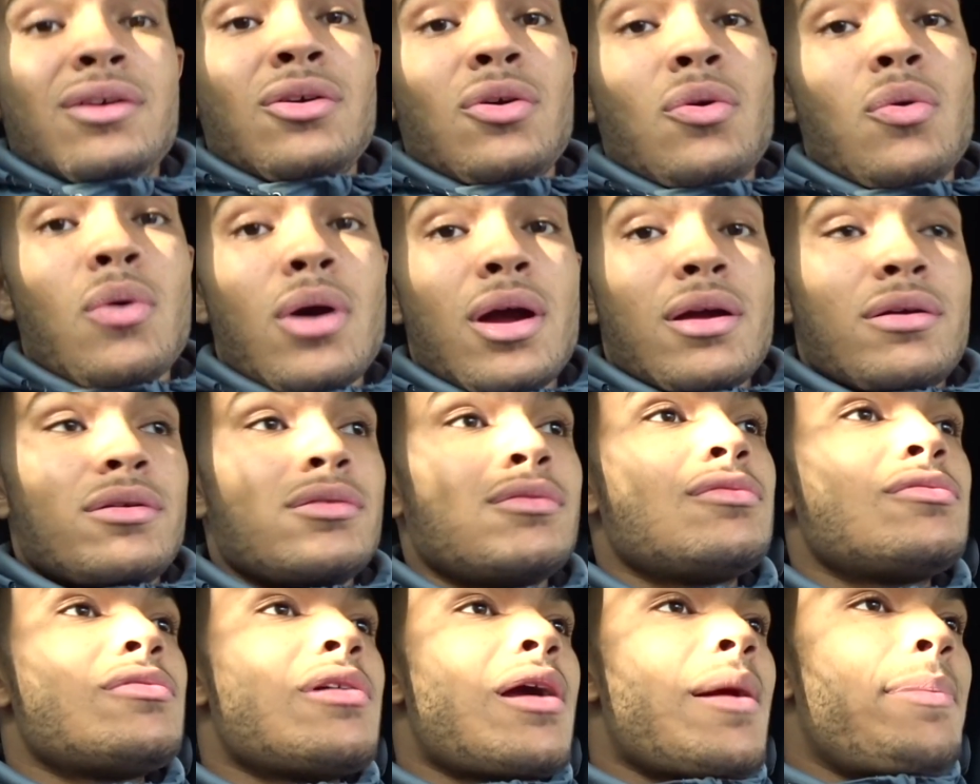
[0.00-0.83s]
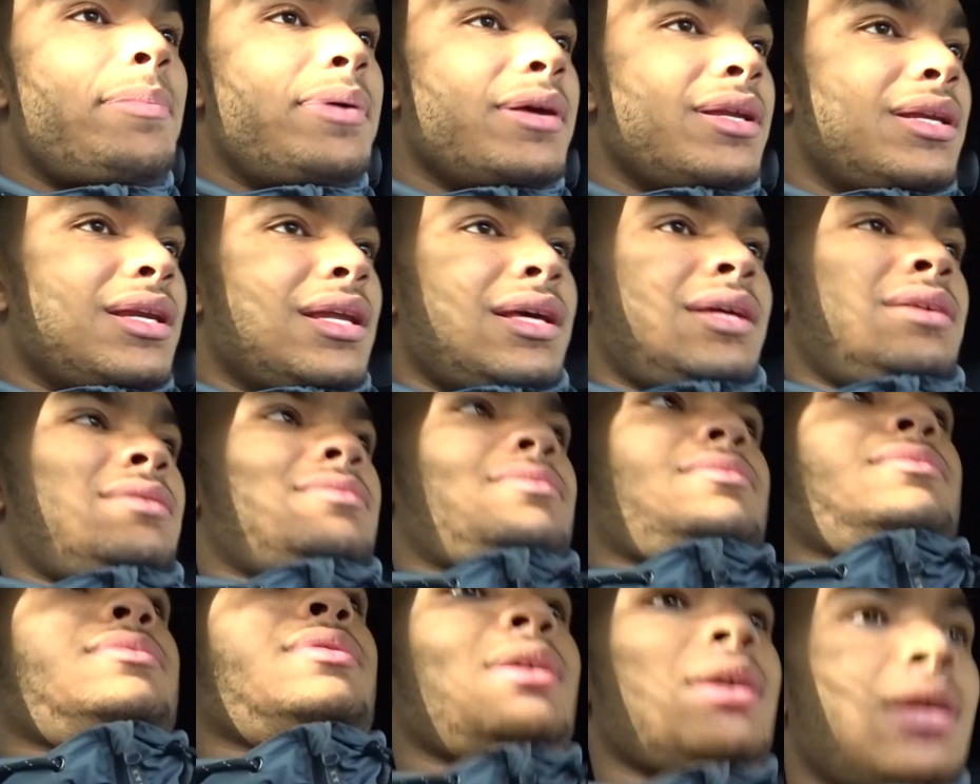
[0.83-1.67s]
quite rapidly.
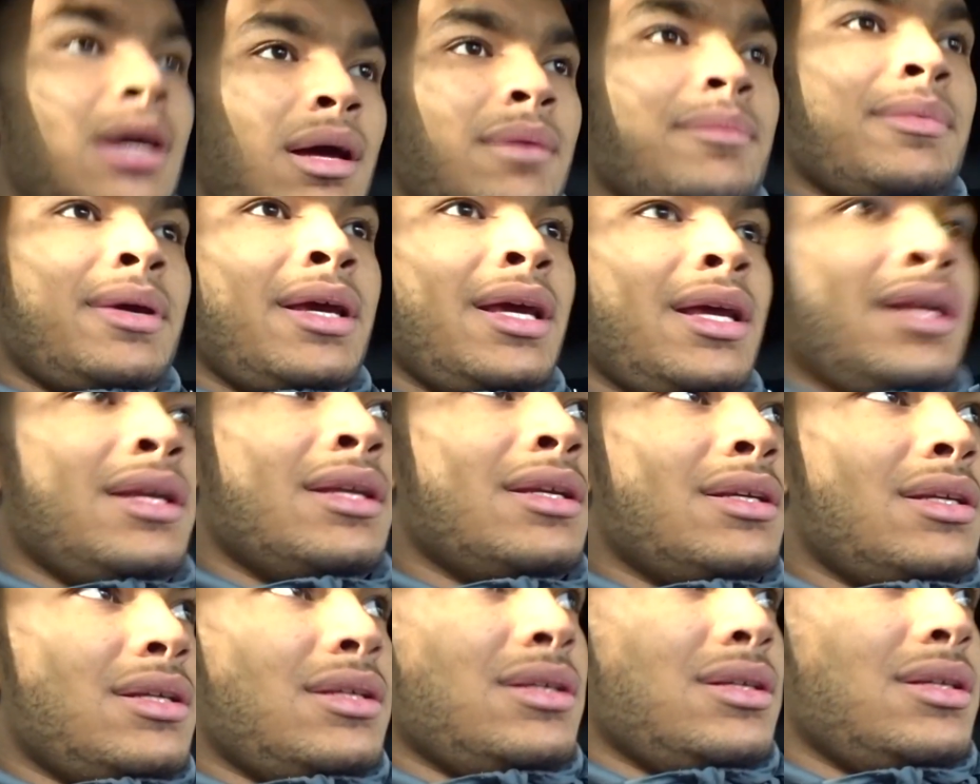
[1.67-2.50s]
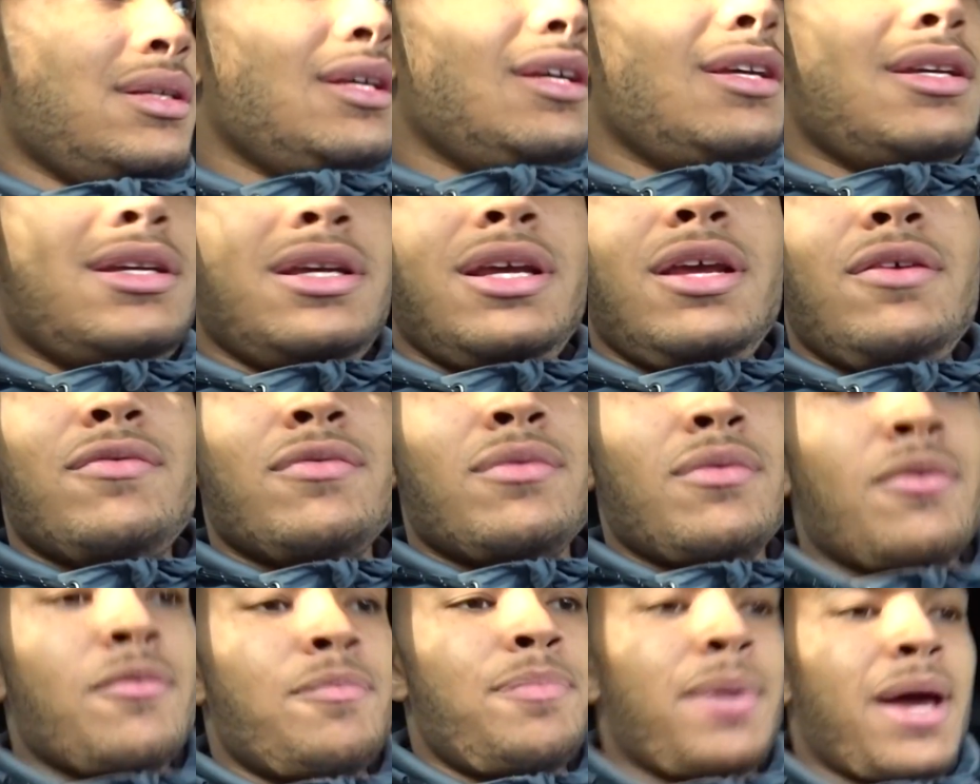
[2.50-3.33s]
I mean,
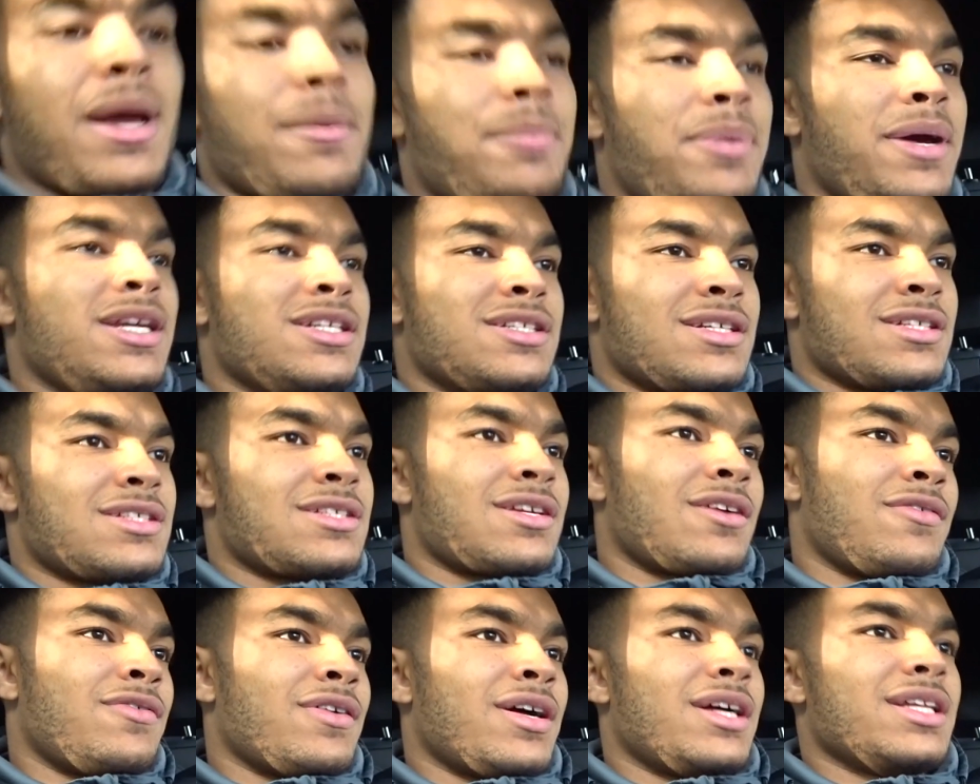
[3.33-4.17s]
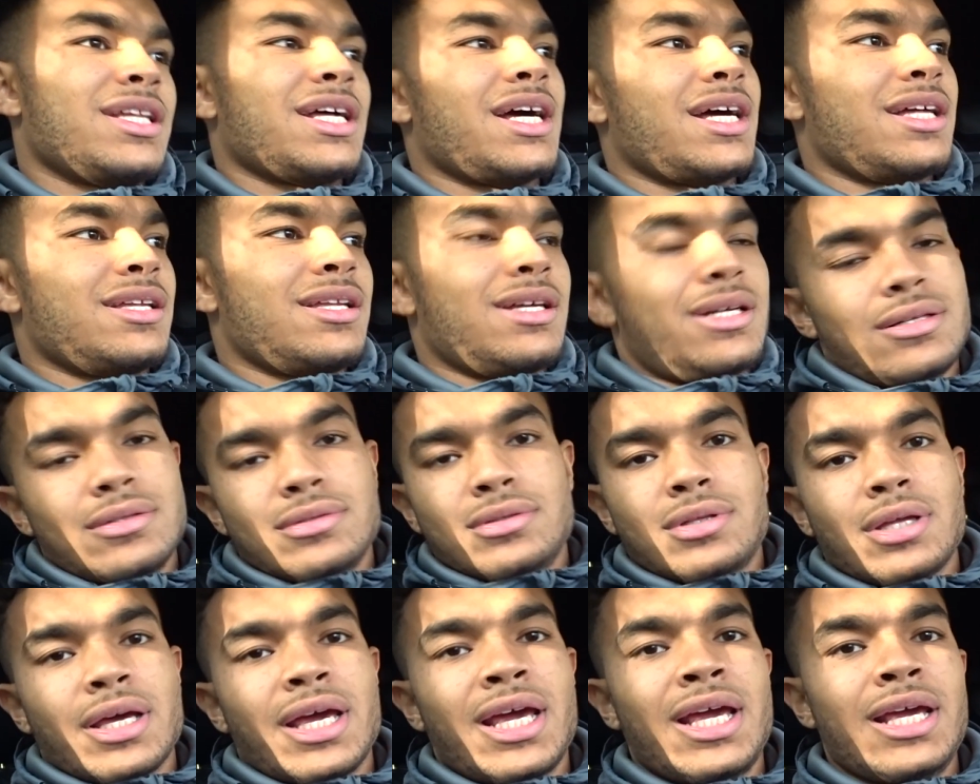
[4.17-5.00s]
even with back pains and stuff like that,
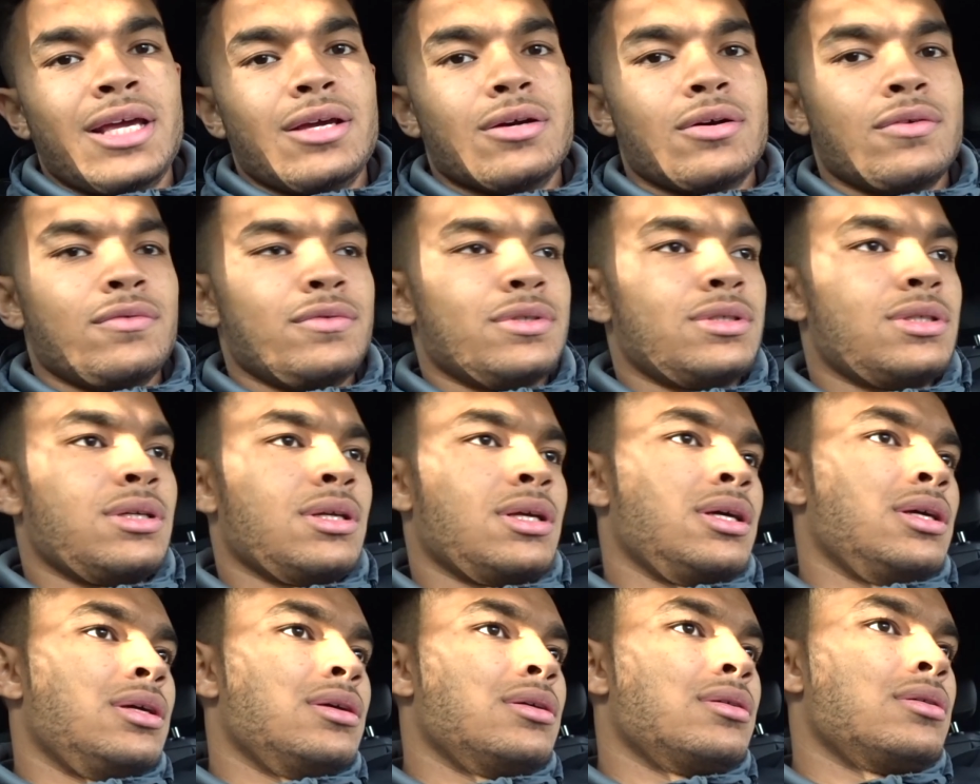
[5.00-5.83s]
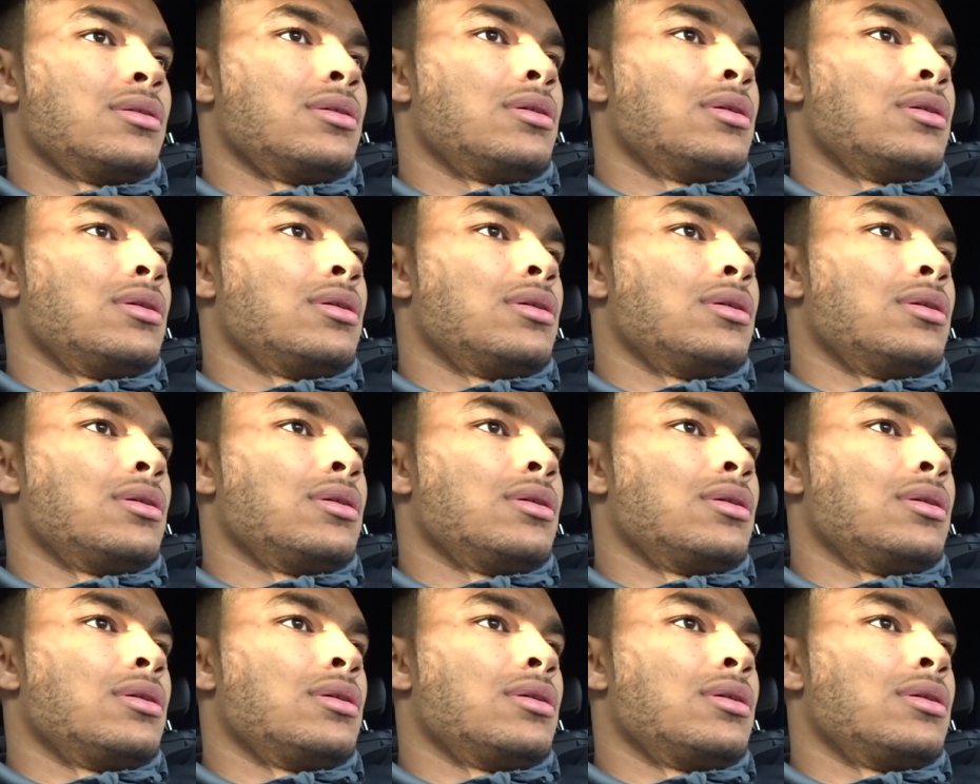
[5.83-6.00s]
like the heat, obviously,